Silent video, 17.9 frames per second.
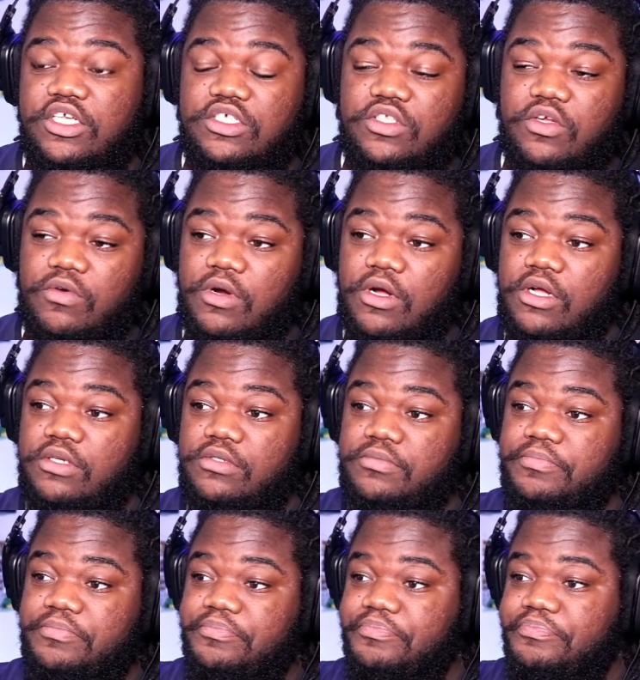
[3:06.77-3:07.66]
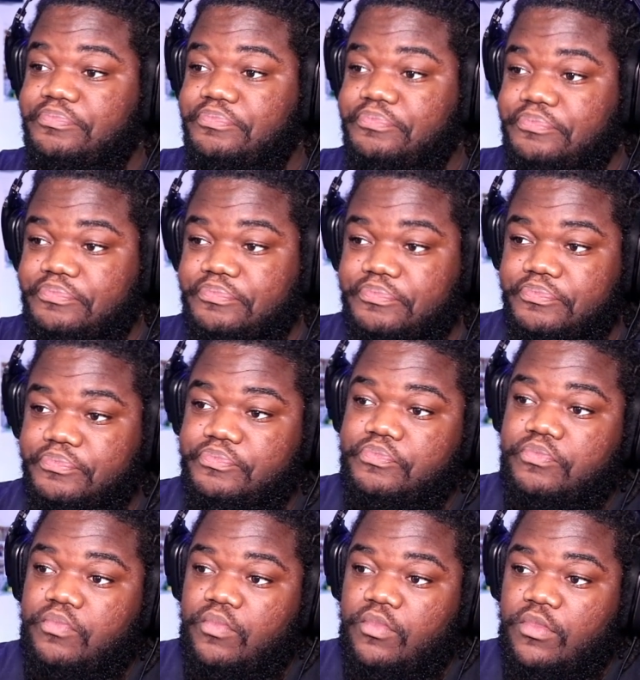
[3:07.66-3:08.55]
Theron?
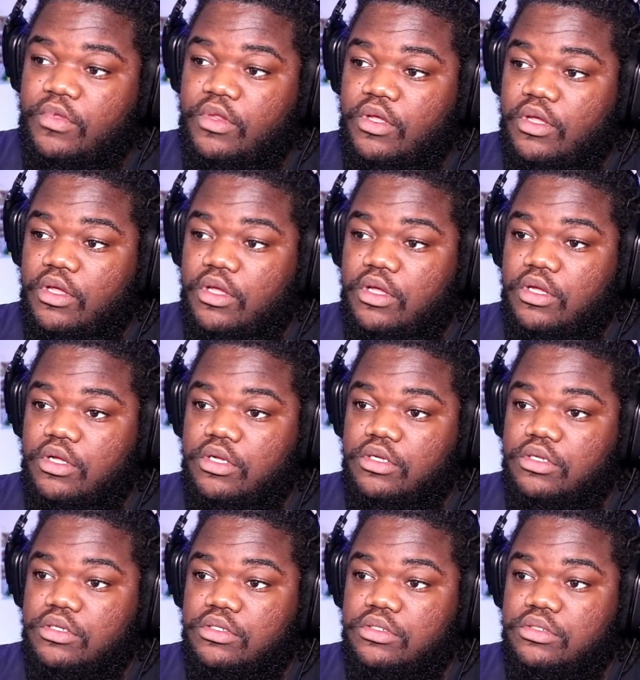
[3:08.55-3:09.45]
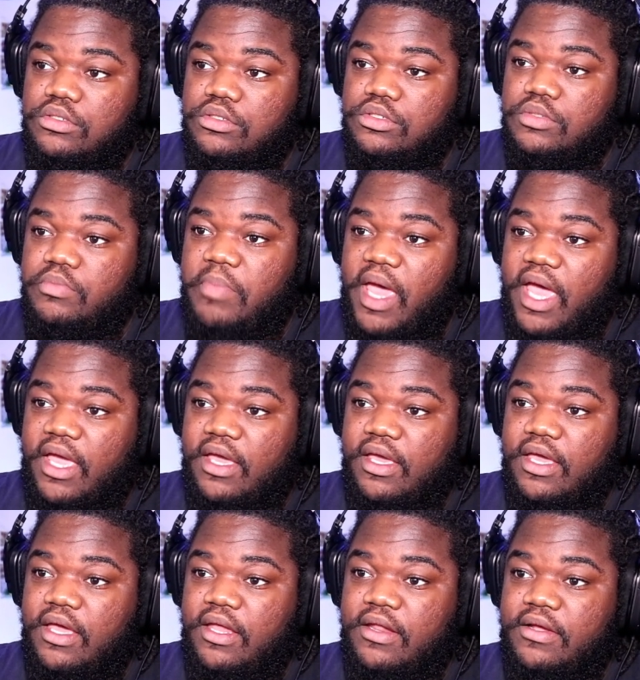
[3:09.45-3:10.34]
There's nothing more powerful than back
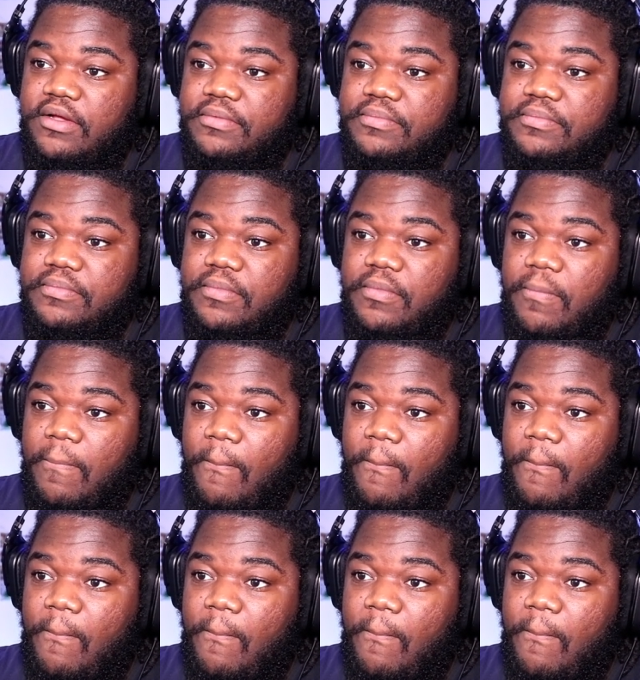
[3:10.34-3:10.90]
again, huh? Family.